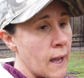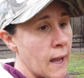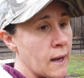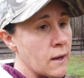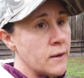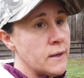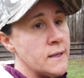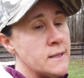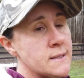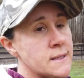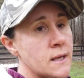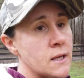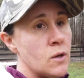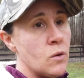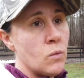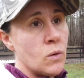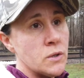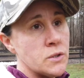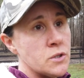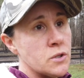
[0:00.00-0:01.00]
areas that
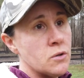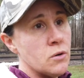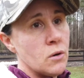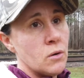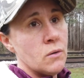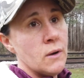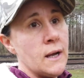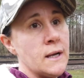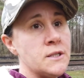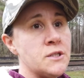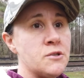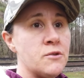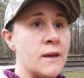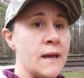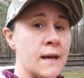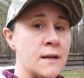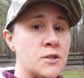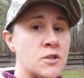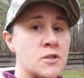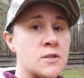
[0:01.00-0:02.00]
you want to grow grass, you
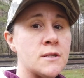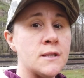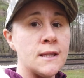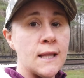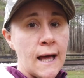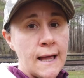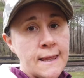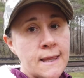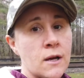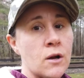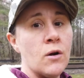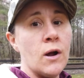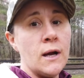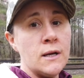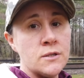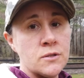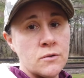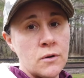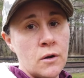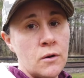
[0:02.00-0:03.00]
can't just let the
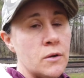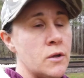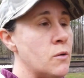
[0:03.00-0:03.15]
grass grow.